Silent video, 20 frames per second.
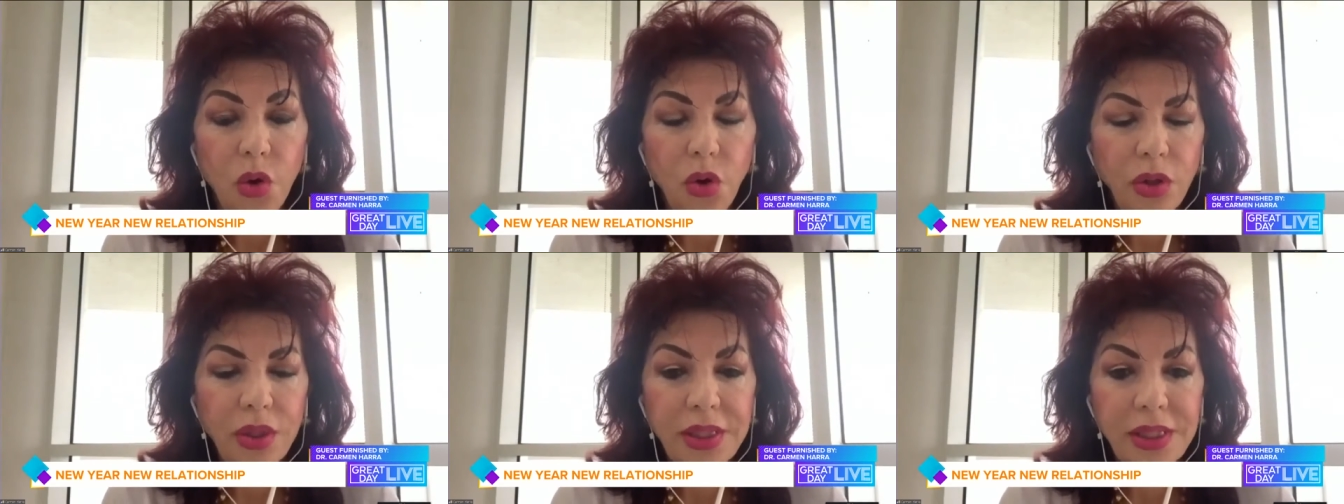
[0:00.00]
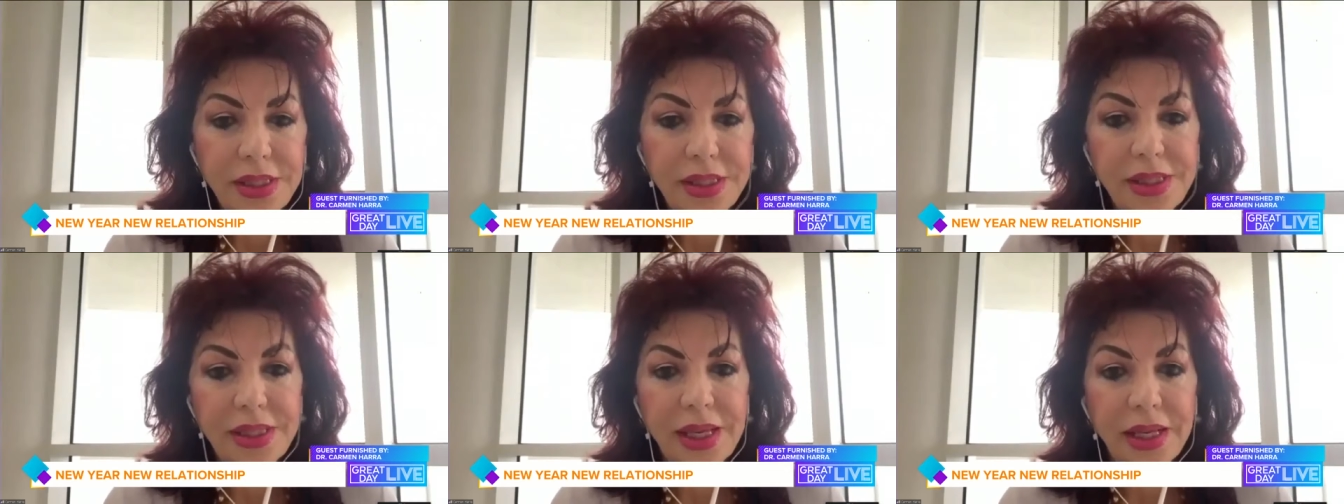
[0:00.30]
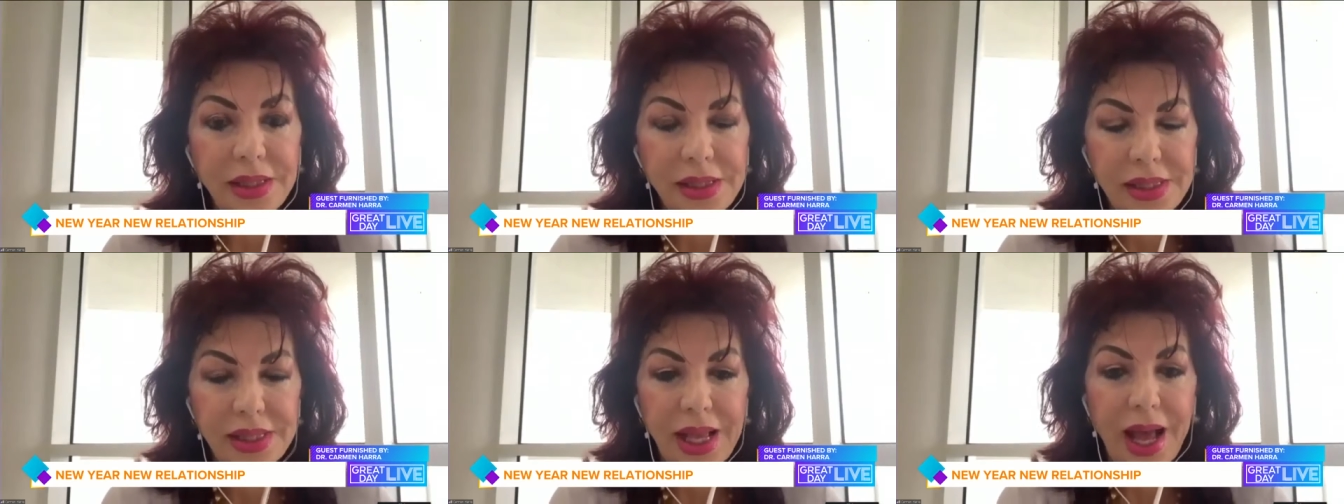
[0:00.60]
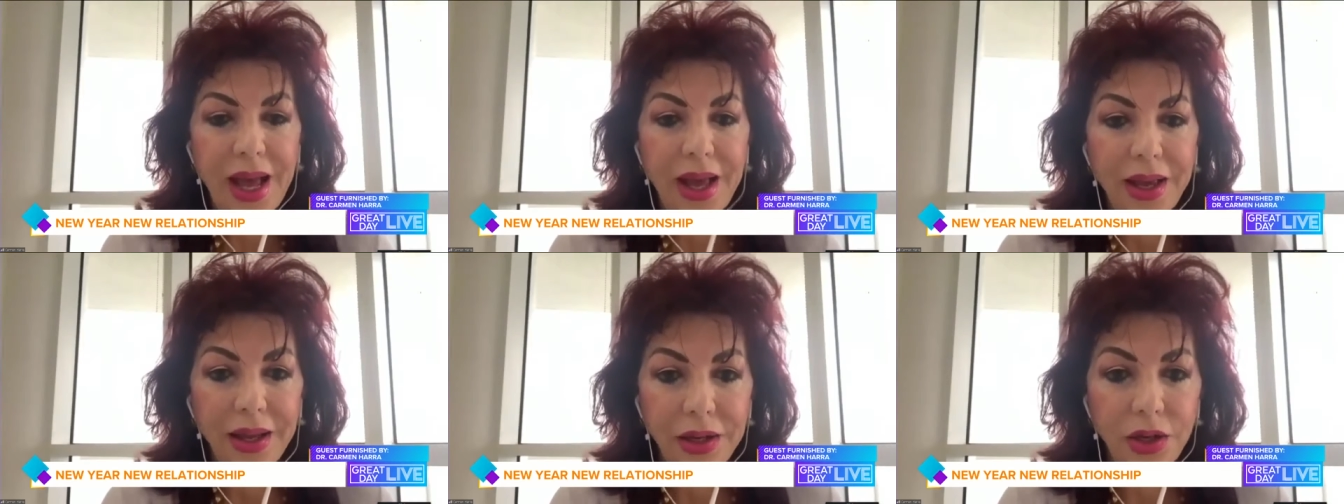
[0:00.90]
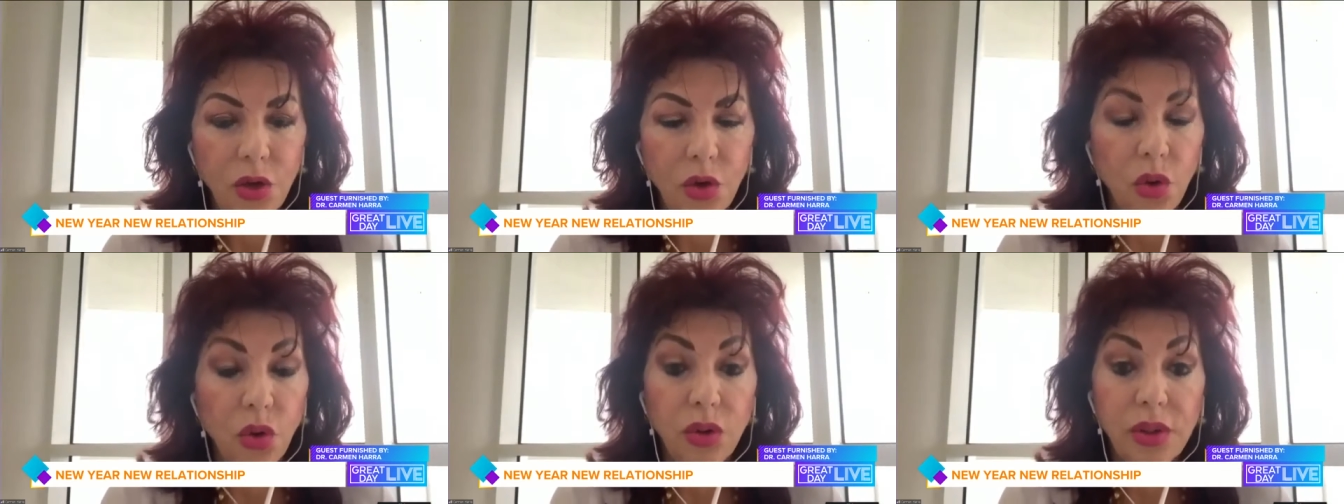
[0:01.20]
all this
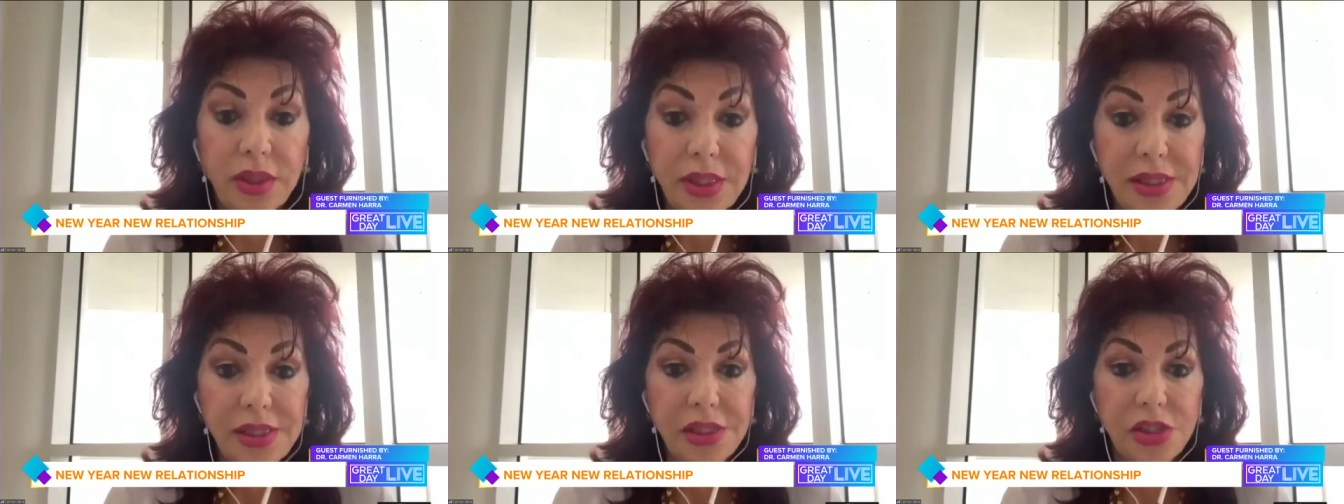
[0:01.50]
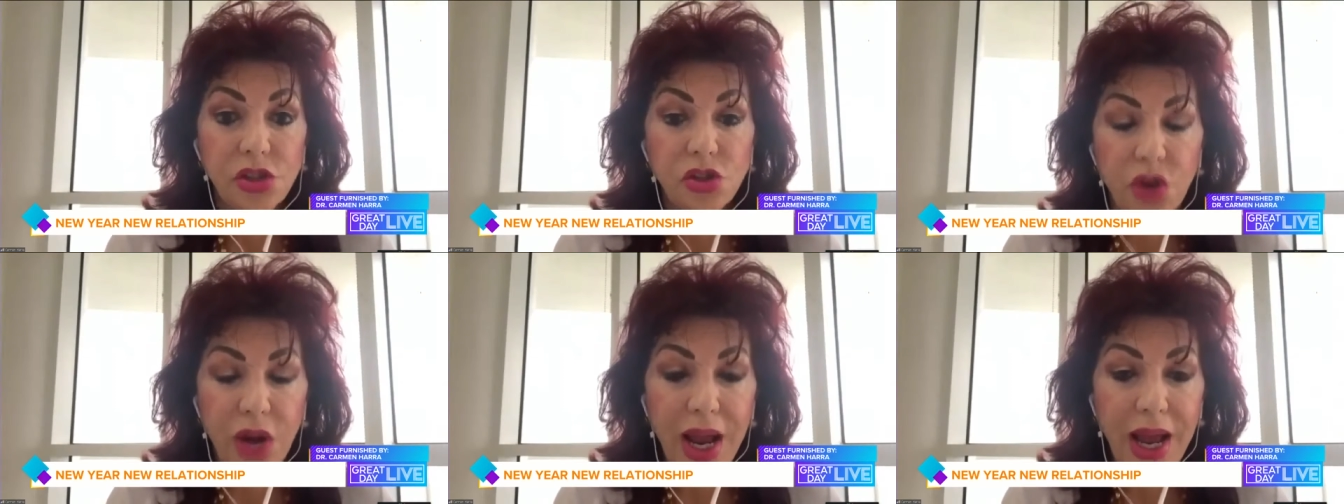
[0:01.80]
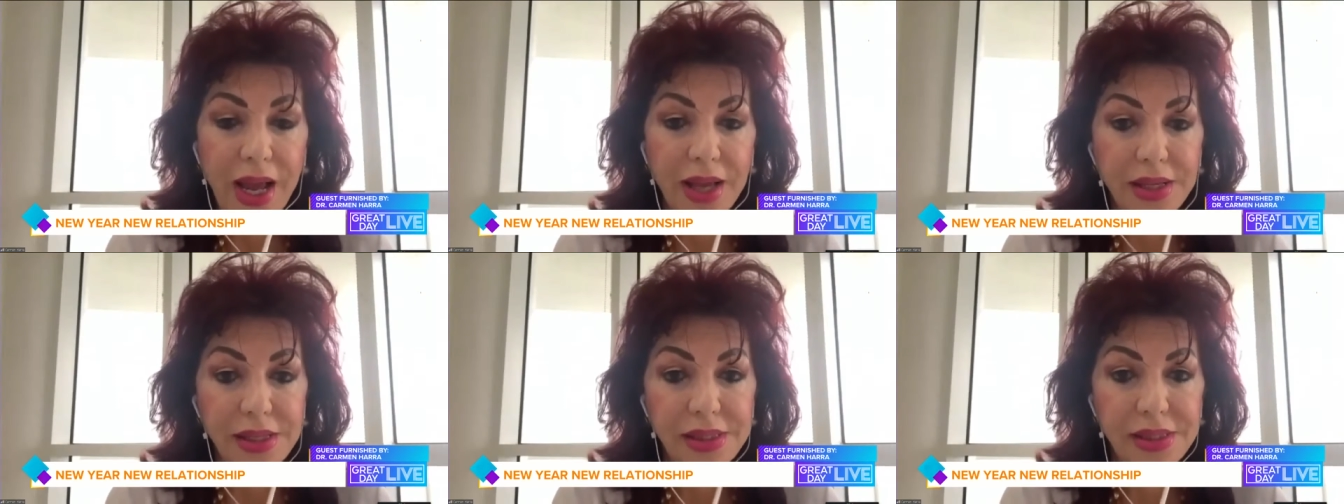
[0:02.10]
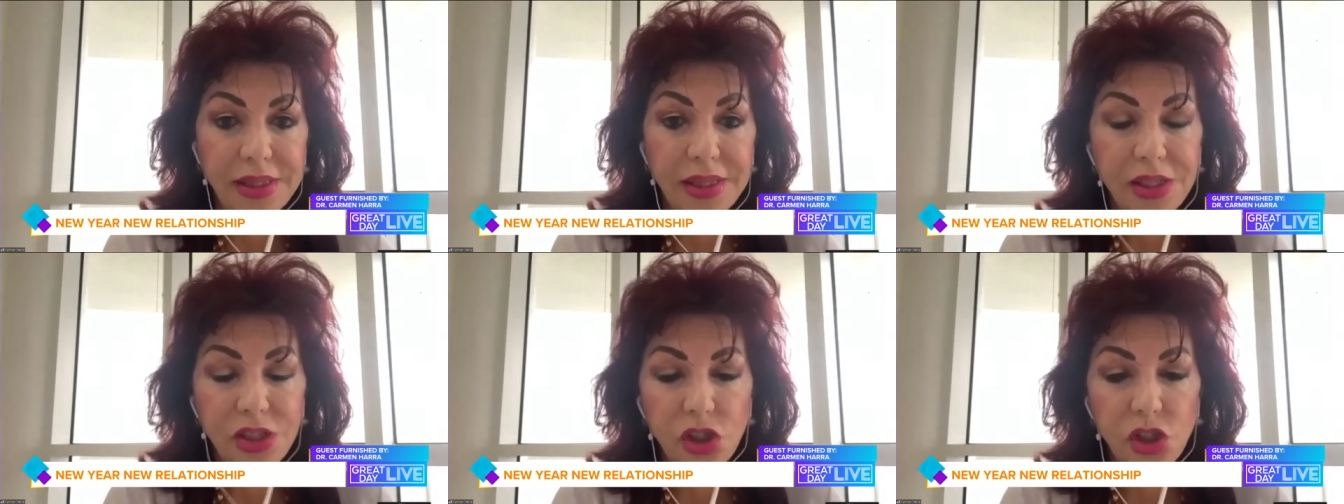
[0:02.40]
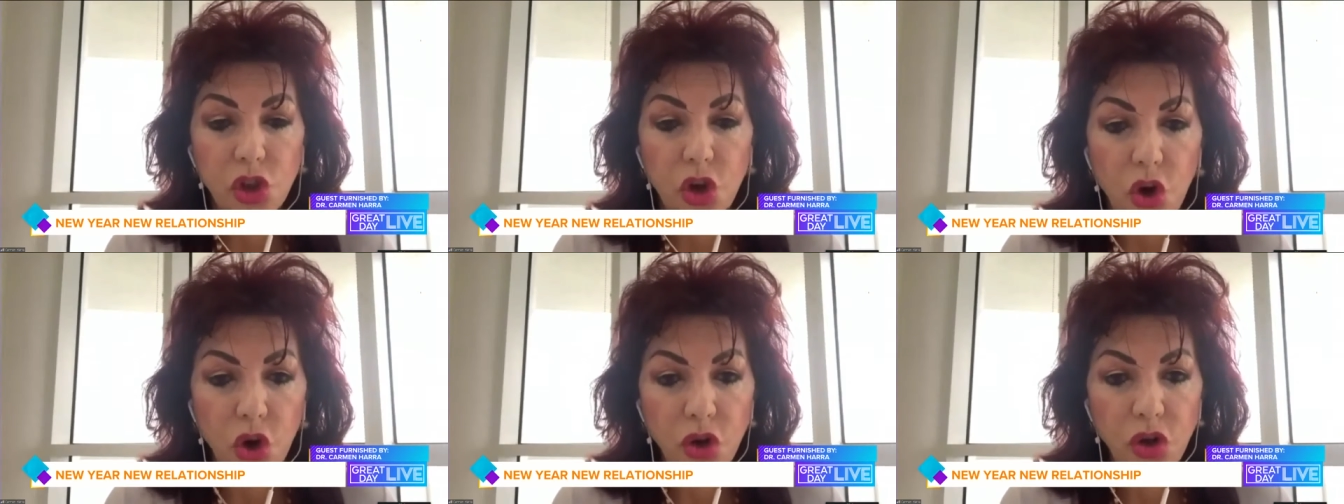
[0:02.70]
anxiety all this stress
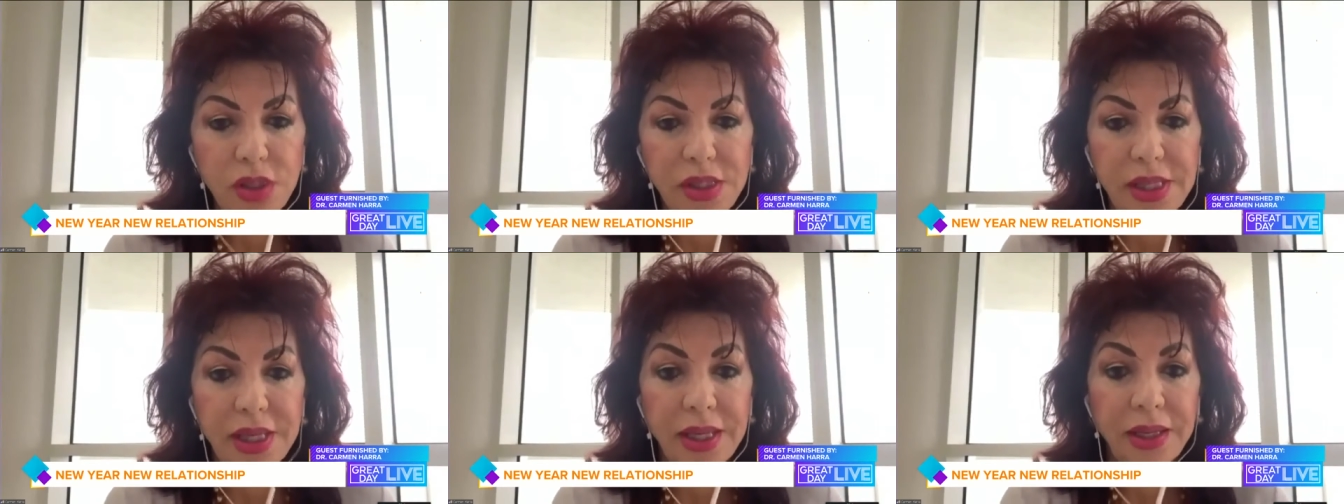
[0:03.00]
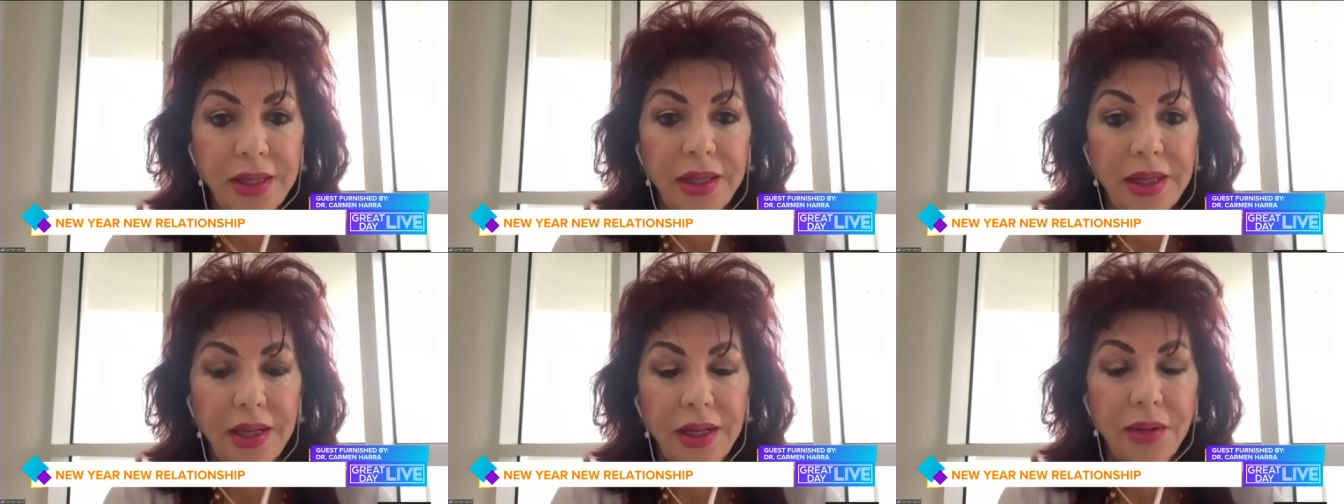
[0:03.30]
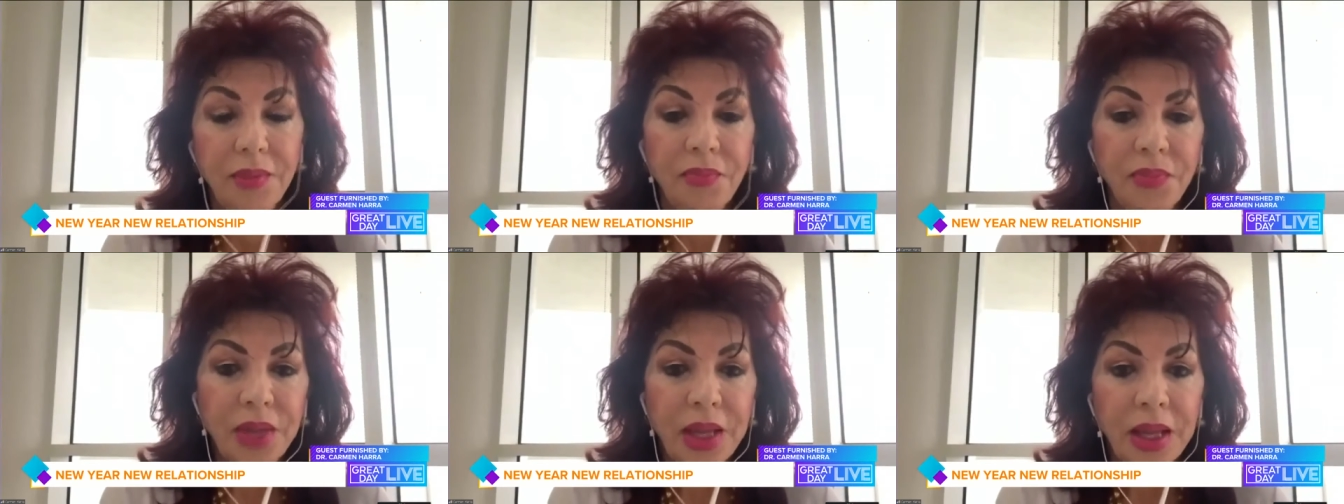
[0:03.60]
is causing uh,